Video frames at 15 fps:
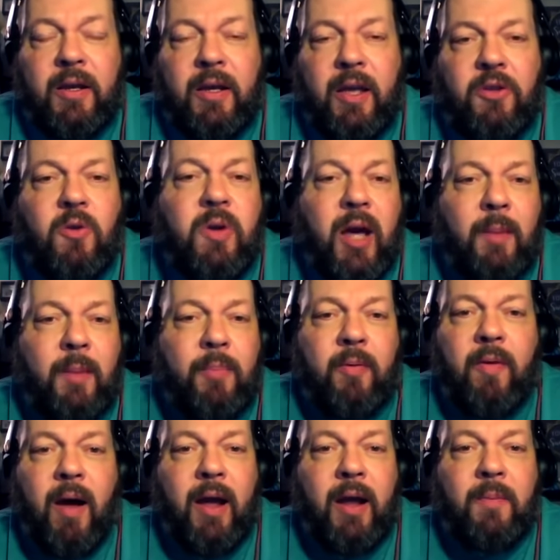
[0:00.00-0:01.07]
can you kind of
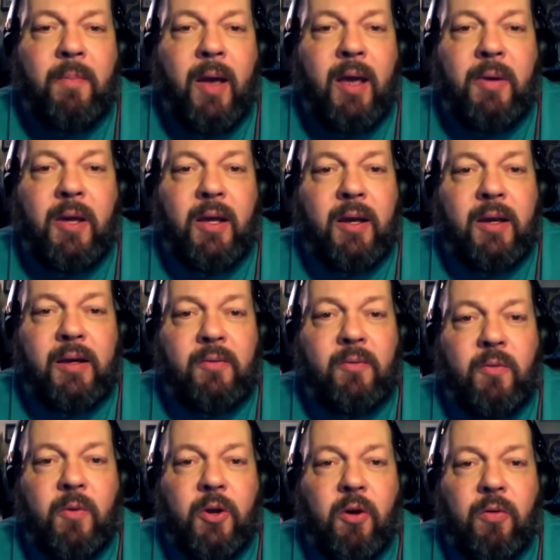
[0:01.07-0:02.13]
provide maybe uh,
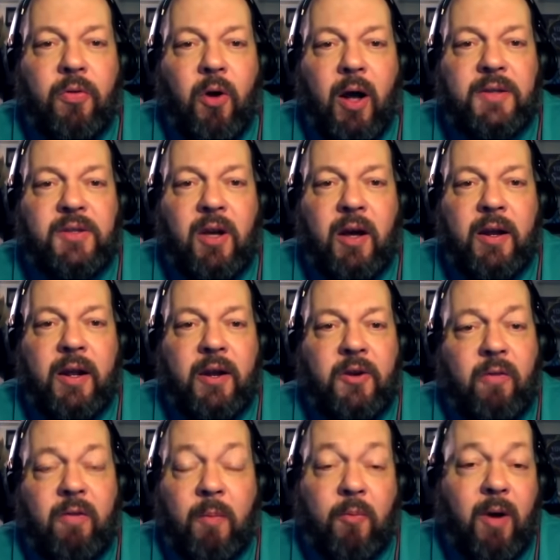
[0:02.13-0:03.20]
what your thoughts on it, and do
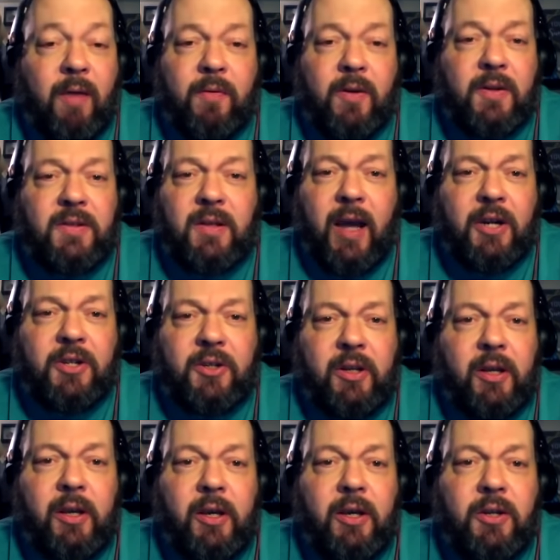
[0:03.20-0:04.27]
you have any preference
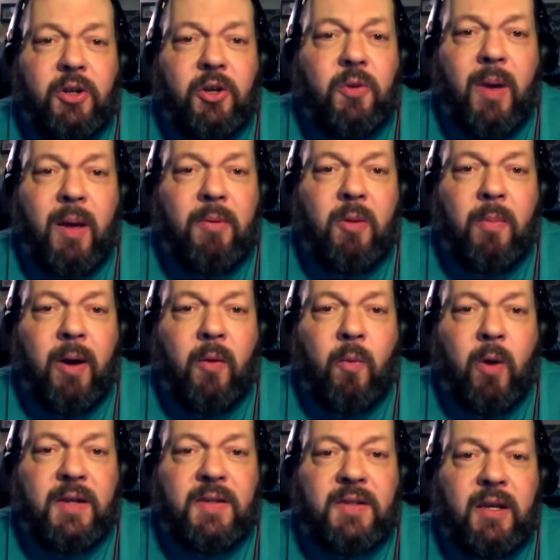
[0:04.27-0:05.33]
actually to who maybe you might
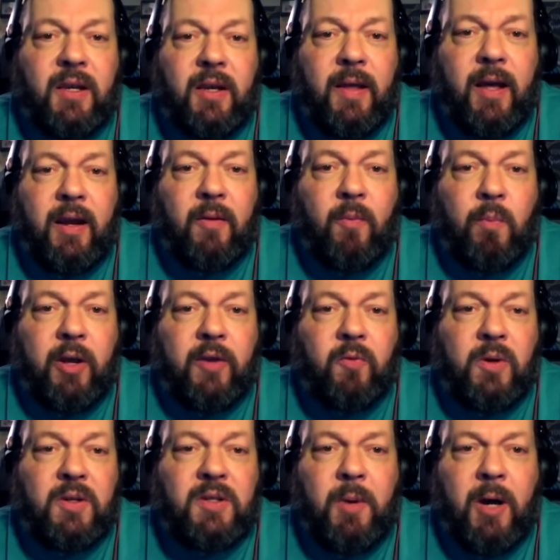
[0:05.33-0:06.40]
want to see in that plus
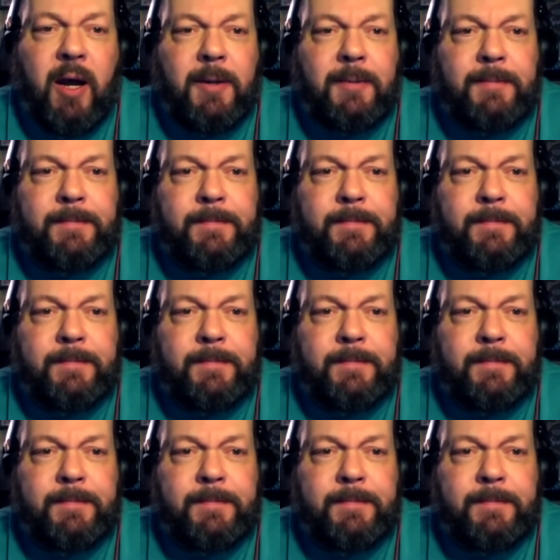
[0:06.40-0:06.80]
one spot?